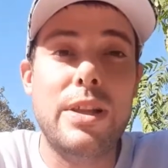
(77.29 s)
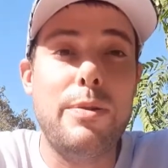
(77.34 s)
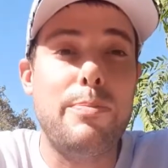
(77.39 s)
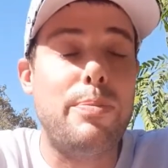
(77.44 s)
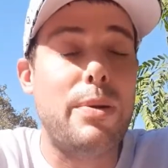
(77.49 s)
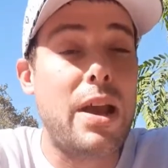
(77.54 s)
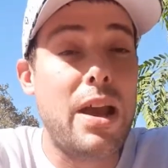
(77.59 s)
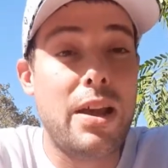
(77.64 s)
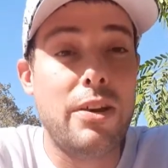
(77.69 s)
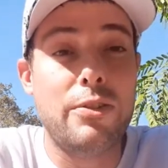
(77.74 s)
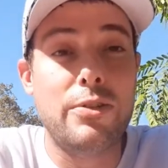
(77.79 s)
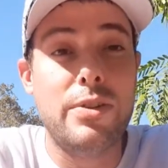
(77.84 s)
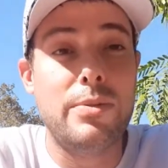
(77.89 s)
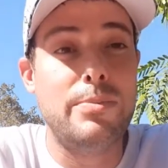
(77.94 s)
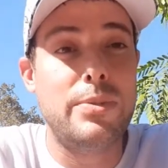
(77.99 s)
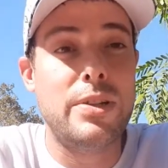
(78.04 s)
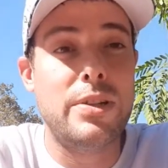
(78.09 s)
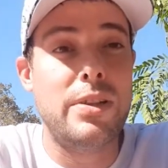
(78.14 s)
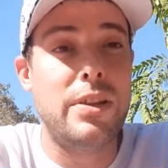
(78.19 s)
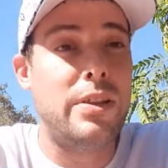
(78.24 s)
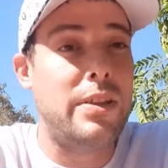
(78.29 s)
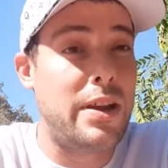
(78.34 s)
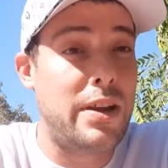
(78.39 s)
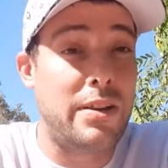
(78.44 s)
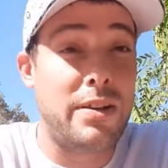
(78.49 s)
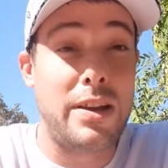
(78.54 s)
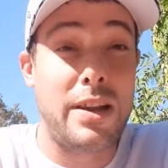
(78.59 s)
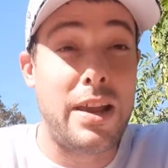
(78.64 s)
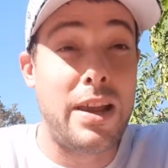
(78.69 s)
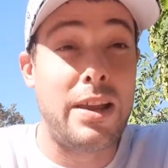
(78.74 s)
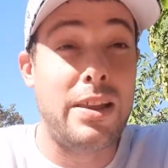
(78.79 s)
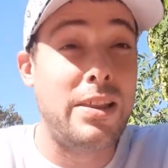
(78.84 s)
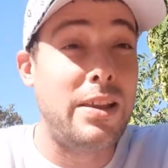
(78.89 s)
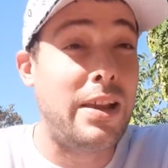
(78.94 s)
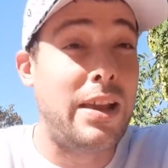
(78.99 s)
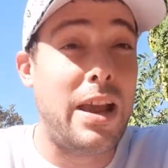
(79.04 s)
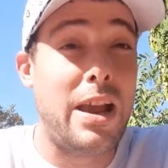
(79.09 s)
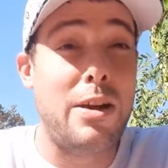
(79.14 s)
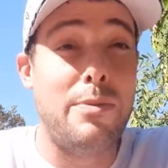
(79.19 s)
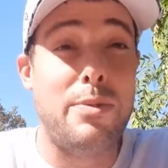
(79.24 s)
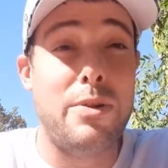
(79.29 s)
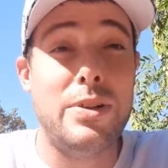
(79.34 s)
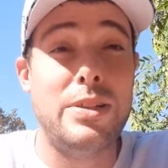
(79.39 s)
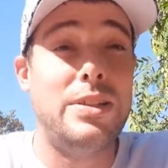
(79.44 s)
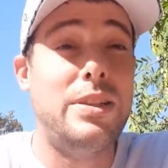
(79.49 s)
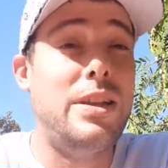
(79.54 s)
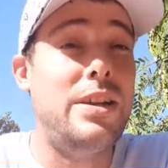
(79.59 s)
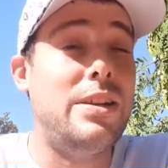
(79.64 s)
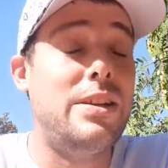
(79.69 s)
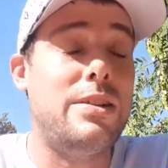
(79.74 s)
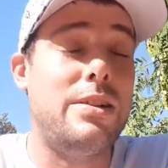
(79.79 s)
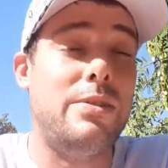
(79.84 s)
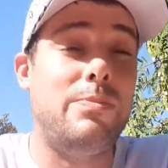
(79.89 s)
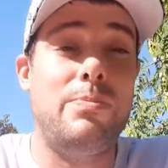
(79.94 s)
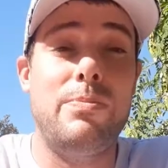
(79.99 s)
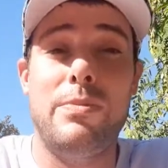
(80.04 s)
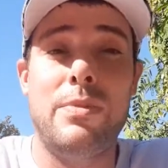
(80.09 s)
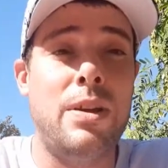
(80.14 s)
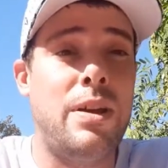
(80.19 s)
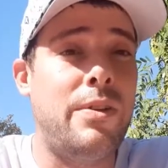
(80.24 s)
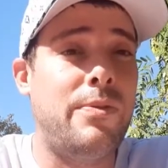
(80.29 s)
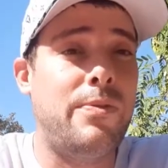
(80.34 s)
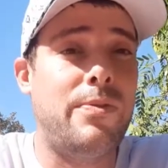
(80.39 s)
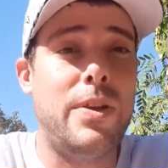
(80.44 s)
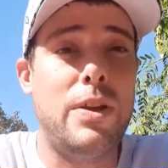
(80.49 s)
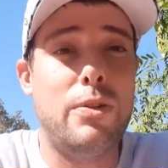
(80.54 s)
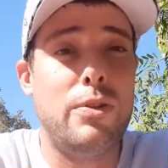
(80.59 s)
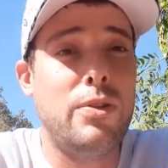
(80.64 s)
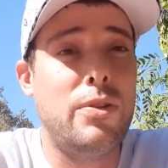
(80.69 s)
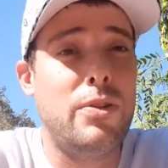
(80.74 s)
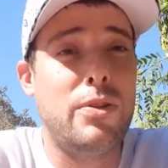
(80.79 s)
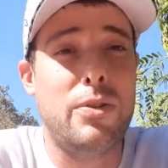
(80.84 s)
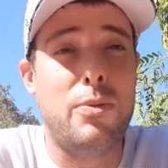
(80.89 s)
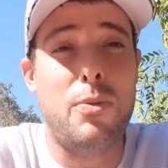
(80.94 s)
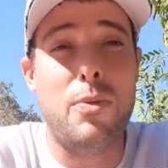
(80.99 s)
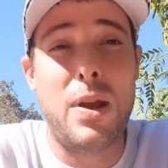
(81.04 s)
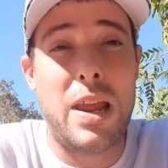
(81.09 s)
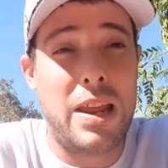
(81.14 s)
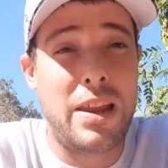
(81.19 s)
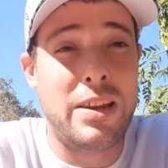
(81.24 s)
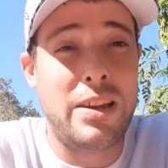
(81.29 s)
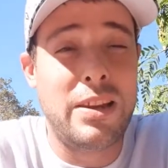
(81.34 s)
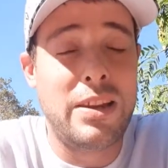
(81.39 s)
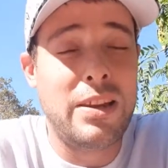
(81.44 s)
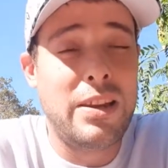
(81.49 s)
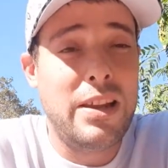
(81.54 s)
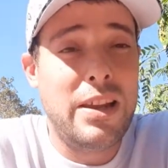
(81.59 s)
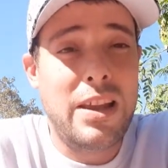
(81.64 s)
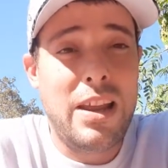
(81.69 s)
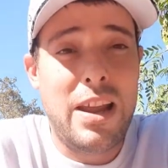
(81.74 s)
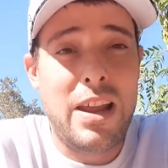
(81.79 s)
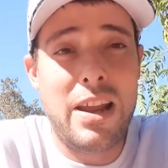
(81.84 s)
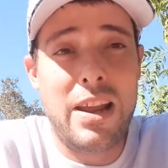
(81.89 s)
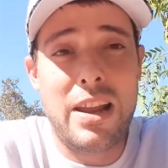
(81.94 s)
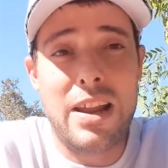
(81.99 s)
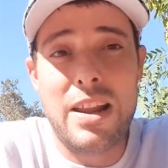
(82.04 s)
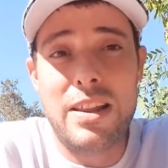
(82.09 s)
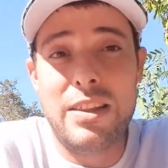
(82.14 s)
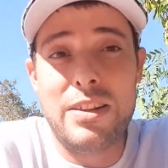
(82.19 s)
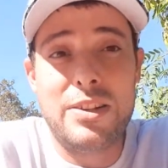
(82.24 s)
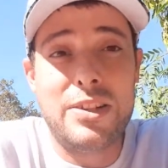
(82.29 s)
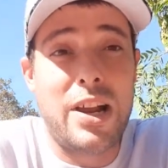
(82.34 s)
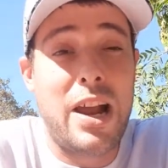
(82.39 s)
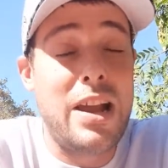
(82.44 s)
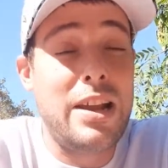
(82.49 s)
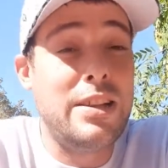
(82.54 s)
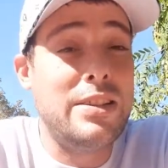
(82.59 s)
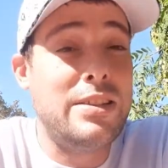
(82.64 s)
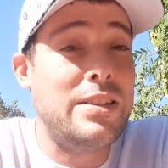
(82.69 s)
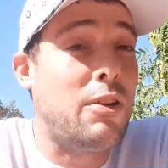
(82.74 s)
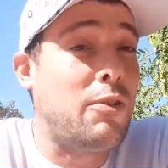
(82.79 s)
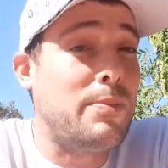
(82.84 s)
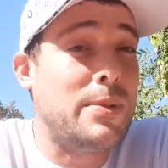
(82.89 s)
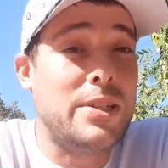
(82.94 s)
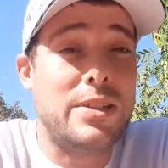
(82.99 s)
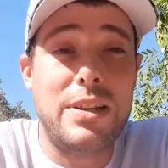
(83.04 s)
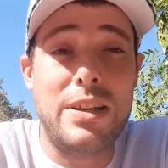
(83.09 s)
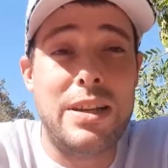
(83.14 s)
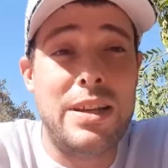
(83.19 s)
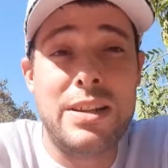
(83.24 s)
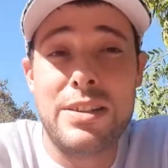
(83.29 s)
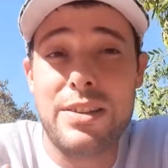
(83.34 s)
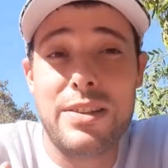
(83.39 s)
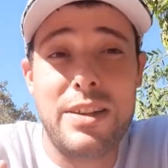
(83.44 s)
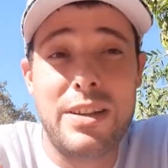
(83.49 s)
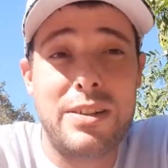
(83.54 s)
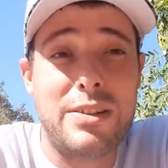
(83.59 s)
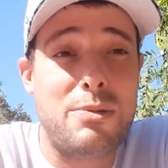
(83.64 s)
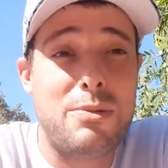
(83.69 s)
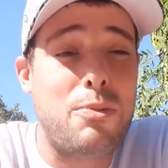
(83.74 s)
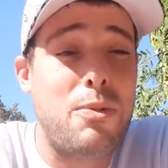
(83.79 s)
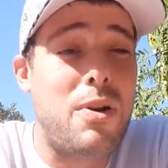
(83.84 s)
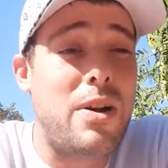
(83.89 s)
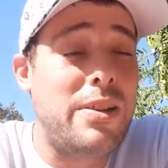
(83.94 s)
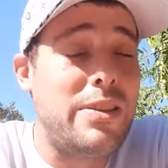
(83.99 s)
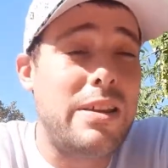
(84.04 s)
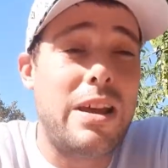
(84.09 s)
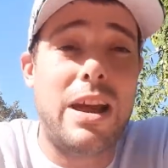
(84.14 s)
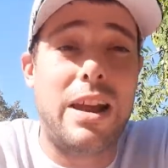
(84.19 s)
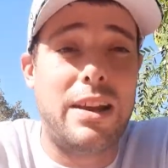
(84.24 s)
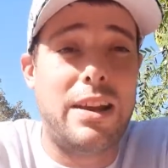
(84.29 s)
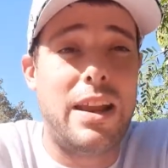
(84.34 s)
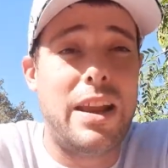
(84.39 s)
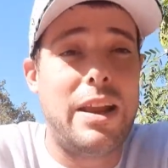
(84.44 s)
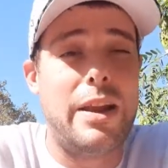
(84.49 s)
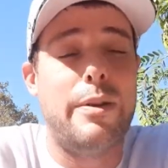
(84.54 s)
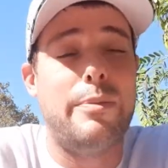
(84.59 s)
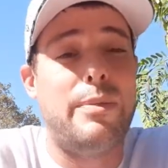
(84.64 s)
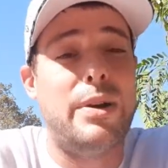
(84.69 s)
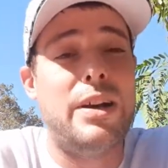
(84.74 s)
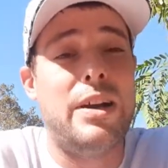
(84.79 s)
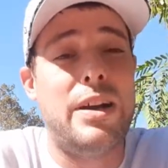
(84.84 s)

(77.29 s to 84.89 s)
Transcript: They battled them to the very end. The Cowboys needed a, a field goal to win, and the Giants almost easily could have won that game.